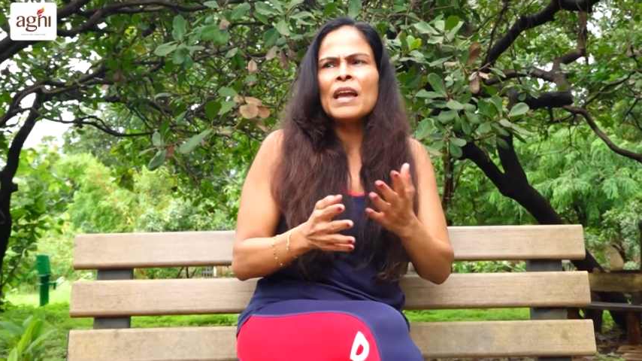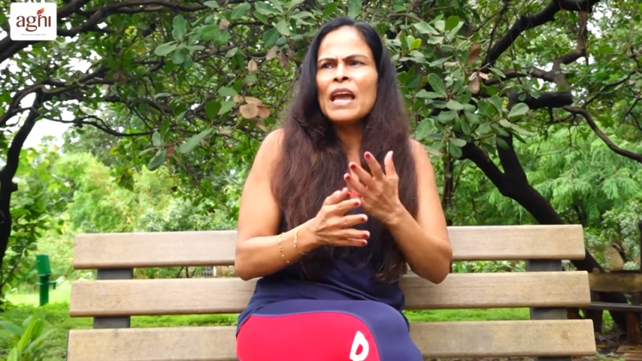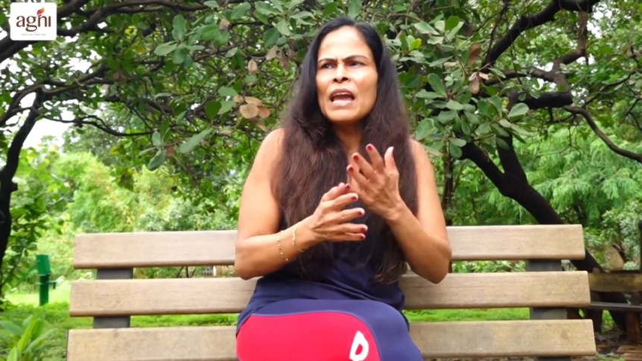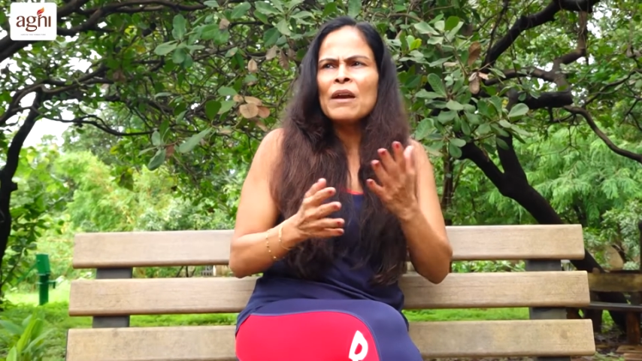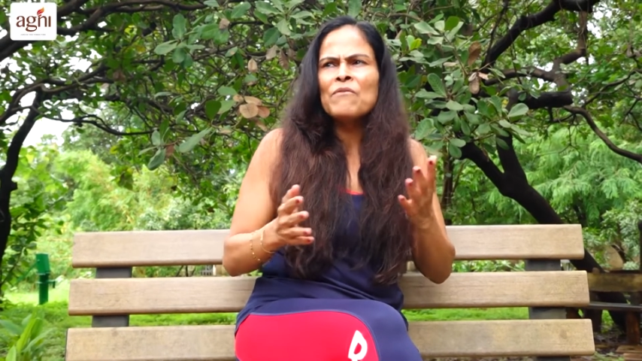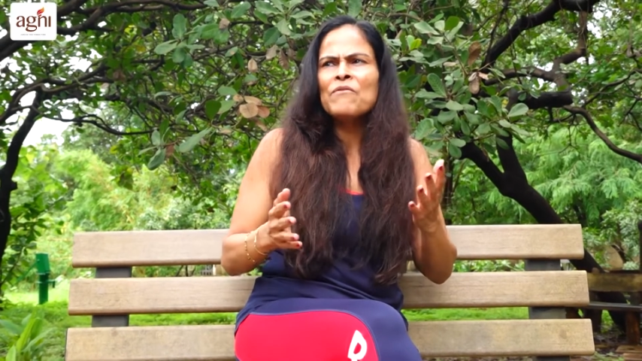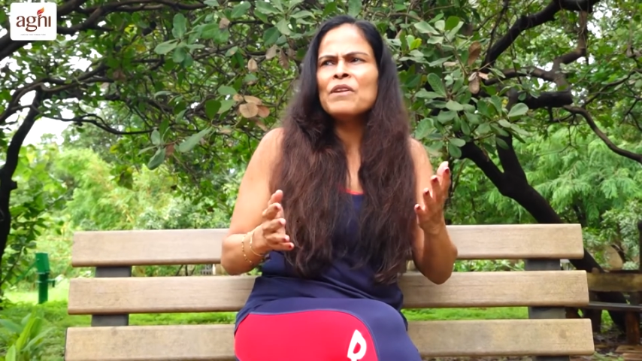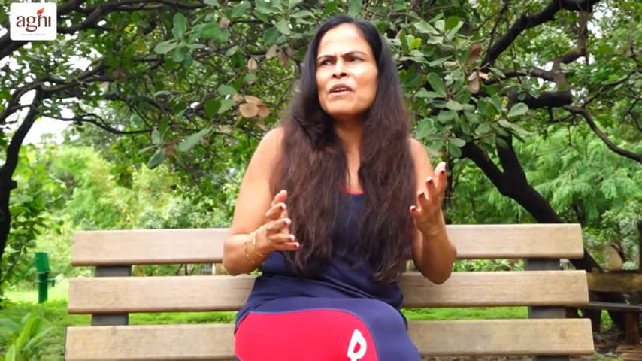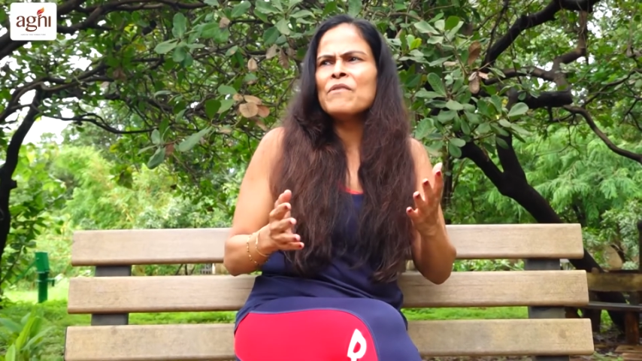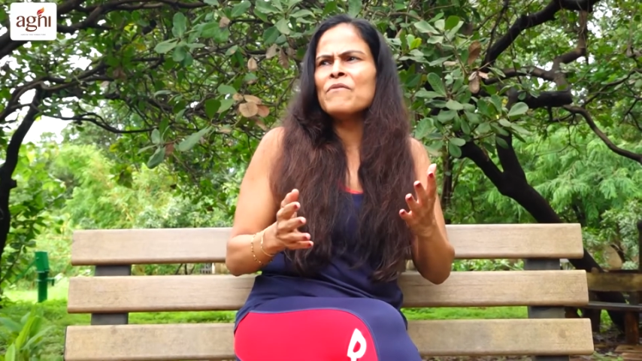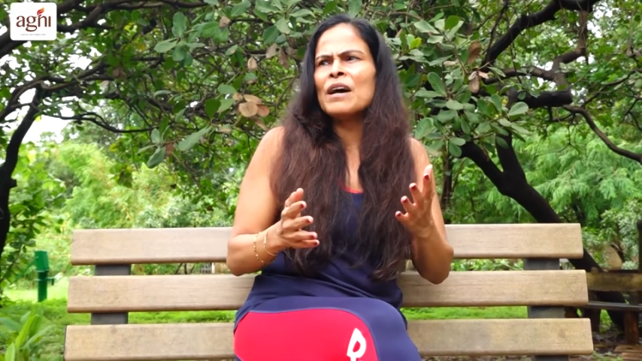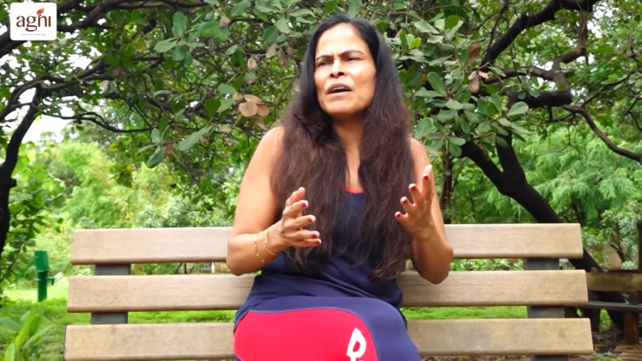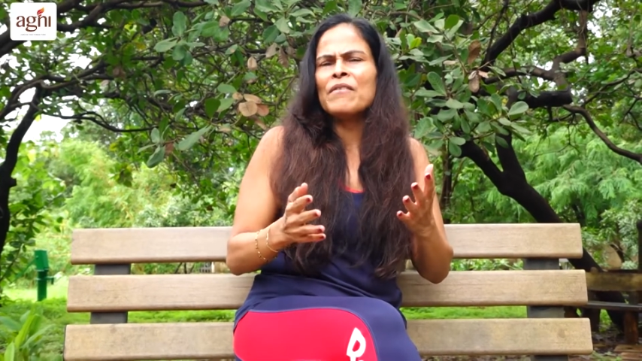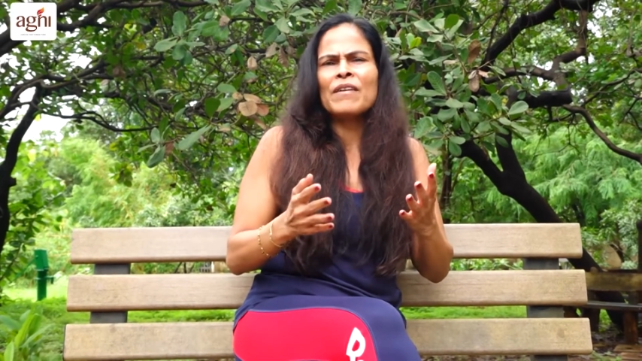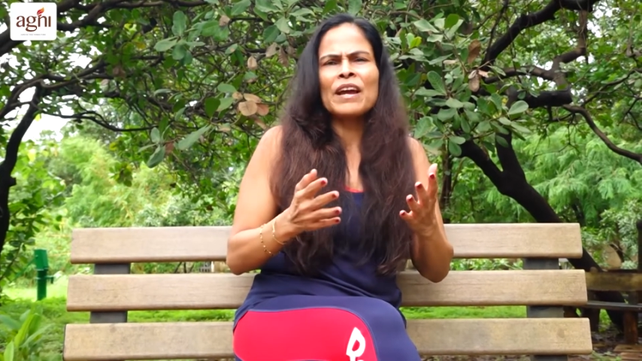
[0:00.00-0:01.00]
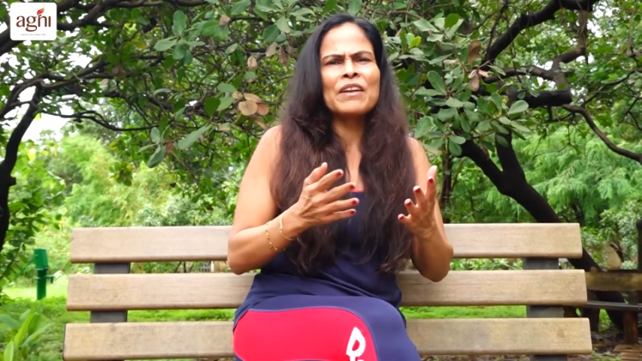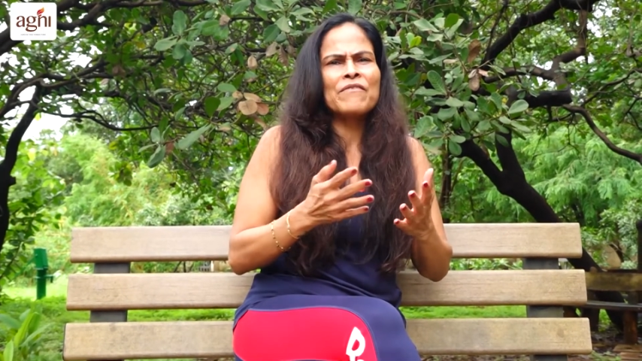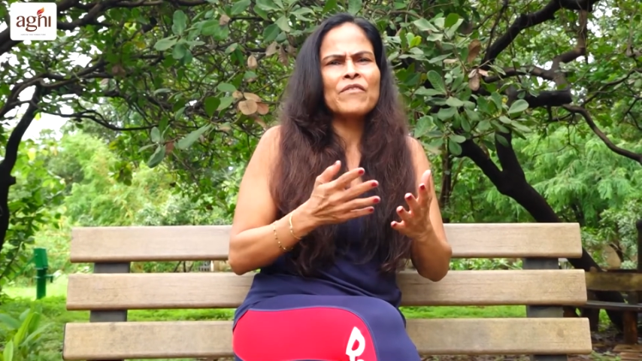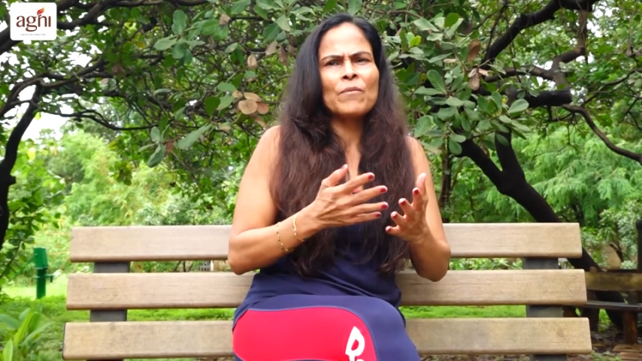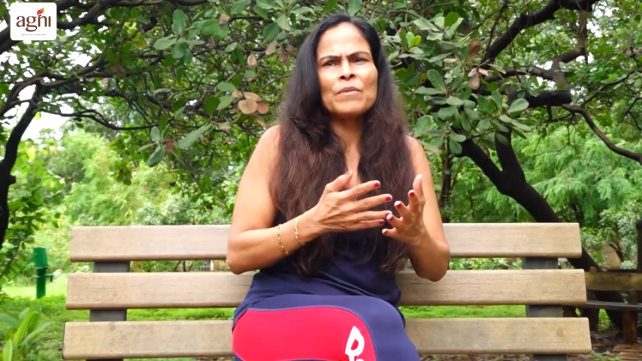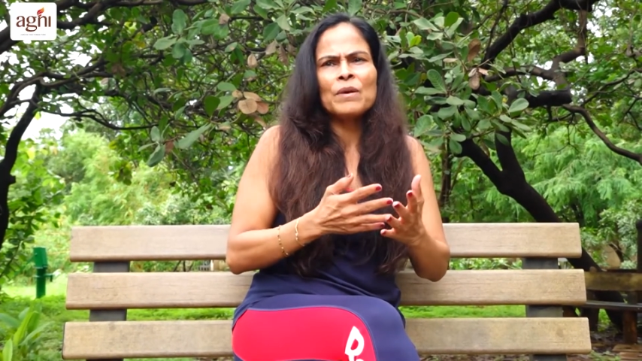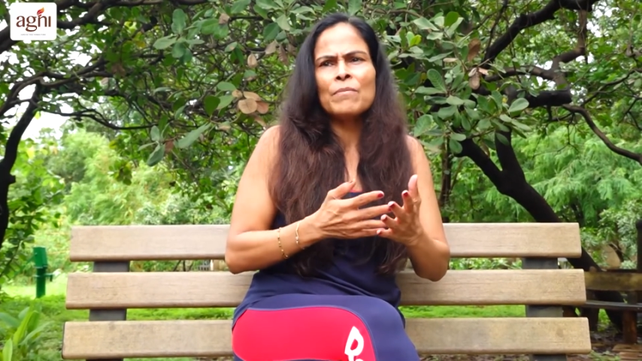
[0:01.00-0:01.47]
Everyone, right
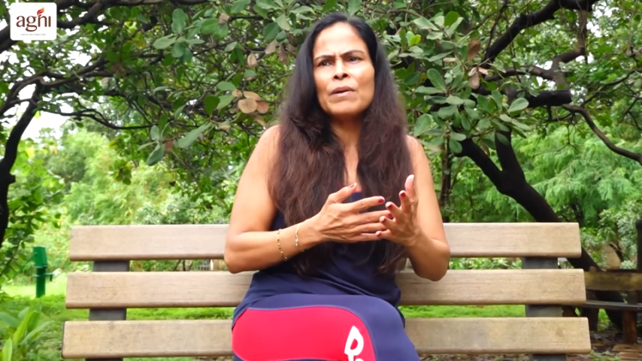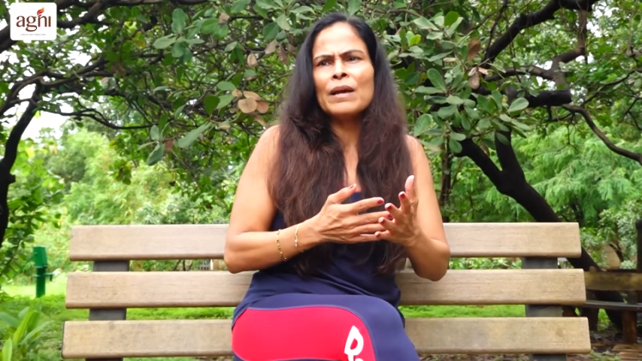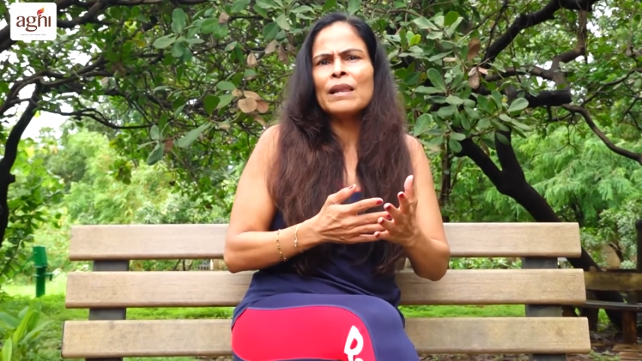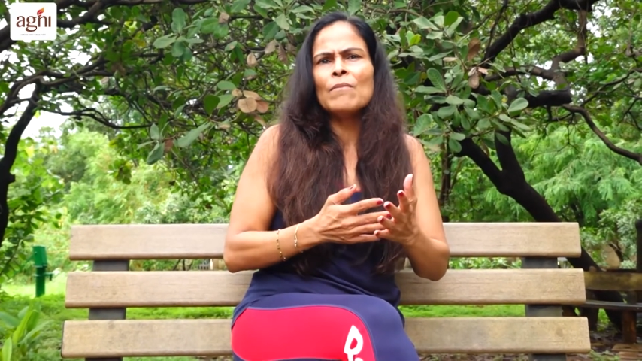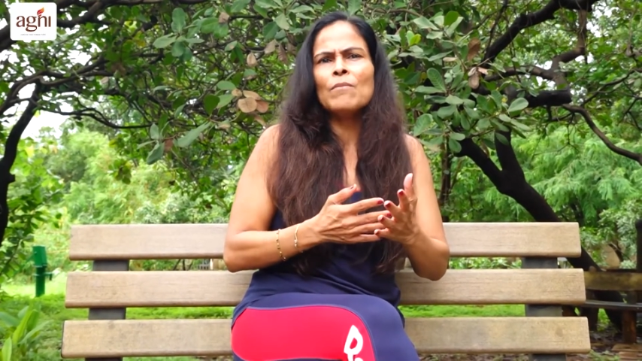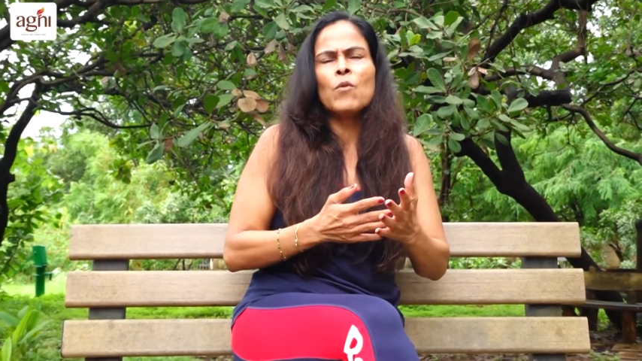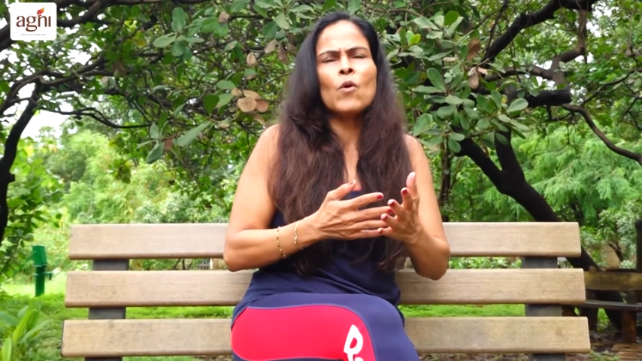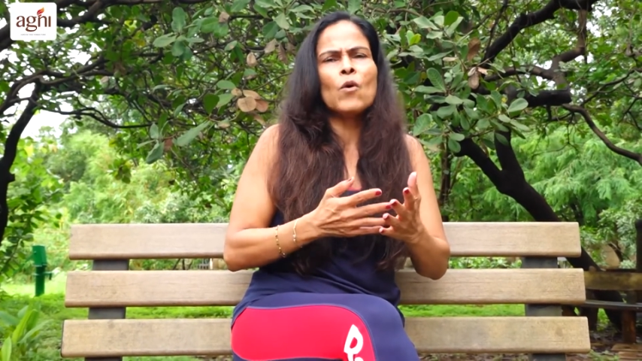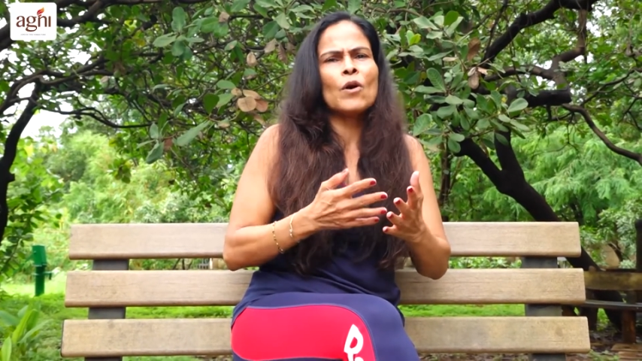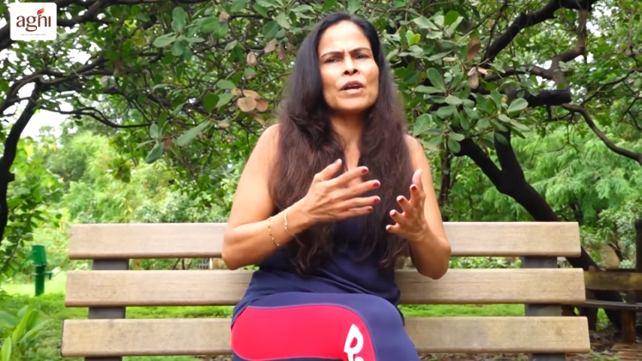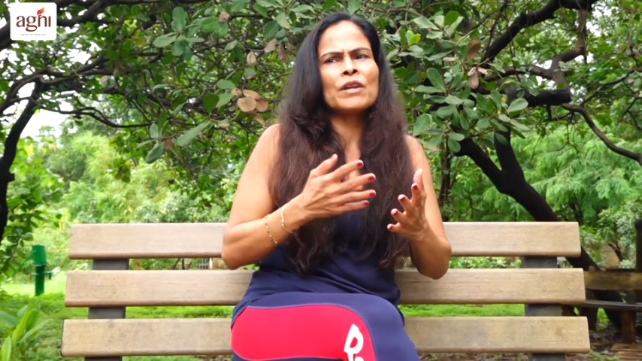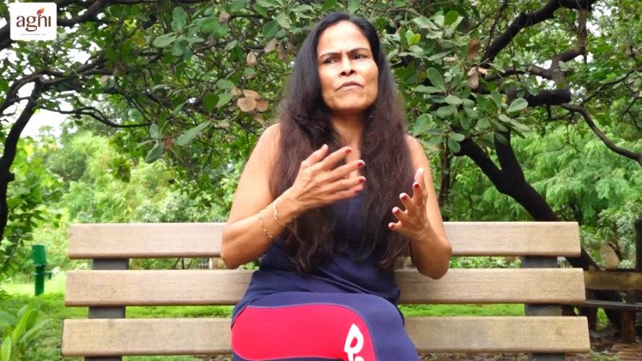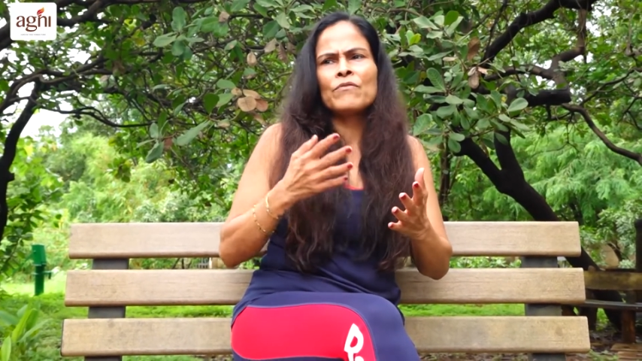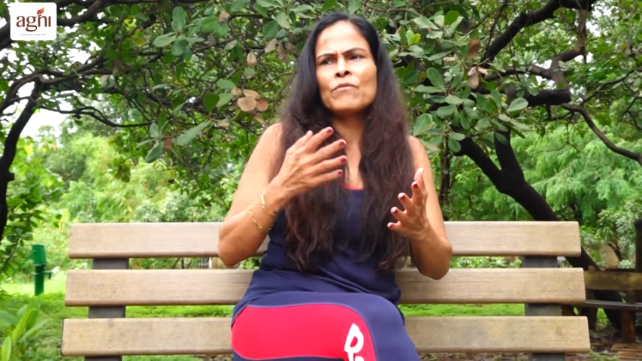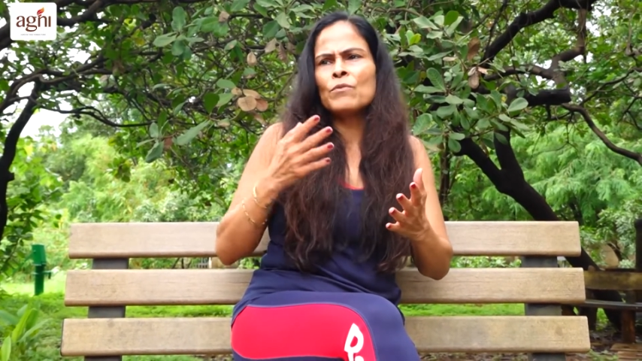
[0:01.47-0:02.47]
from the bellboy,